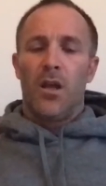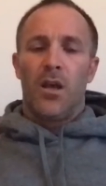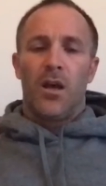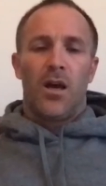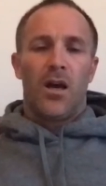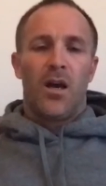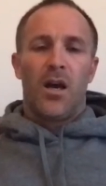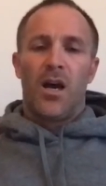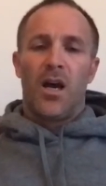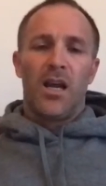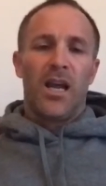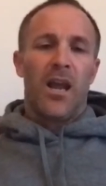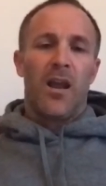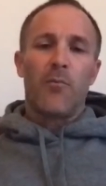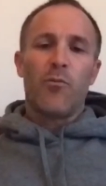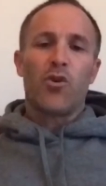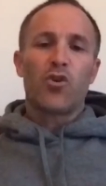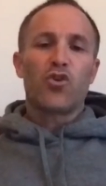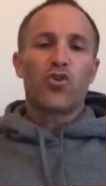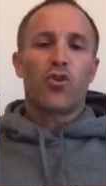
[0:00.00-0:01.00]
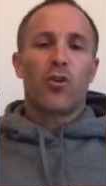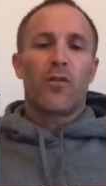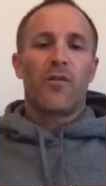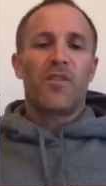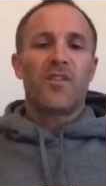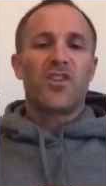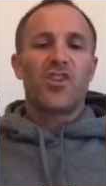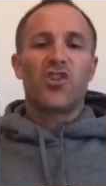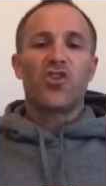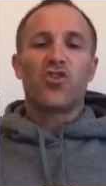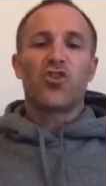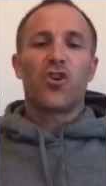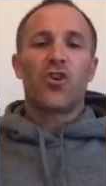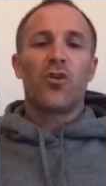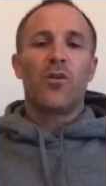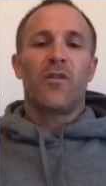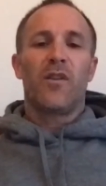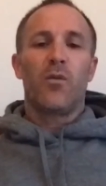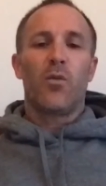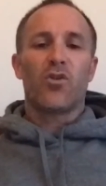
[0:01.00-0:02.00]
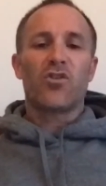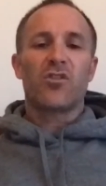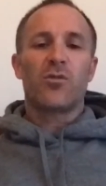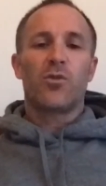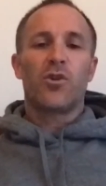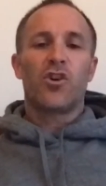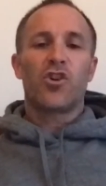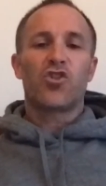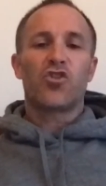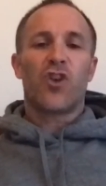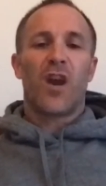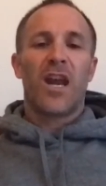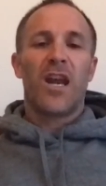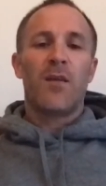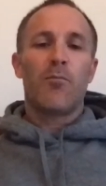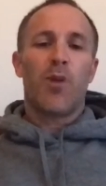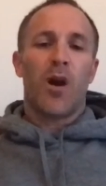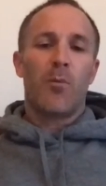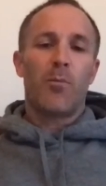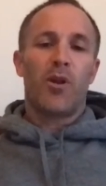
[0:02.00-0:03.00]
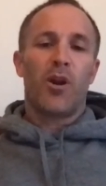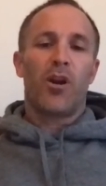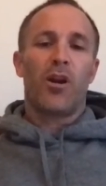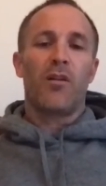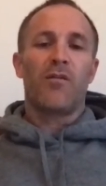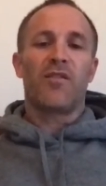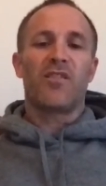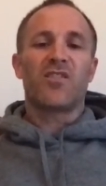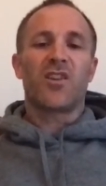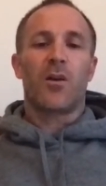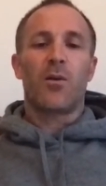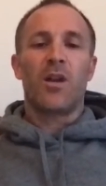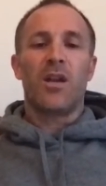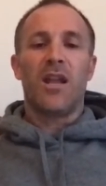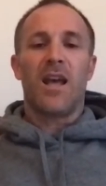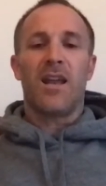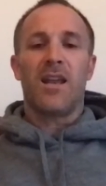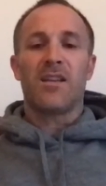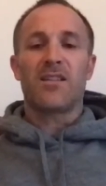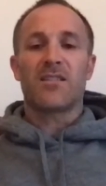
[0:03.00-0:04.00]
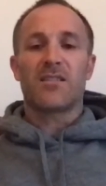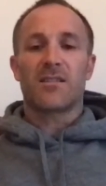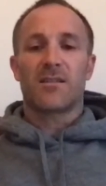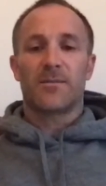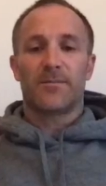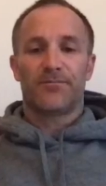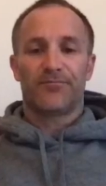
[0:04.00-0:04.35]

again, I'm not sure if this is true, if he was the worst trainer, but I'm going to go for Tony Dennis.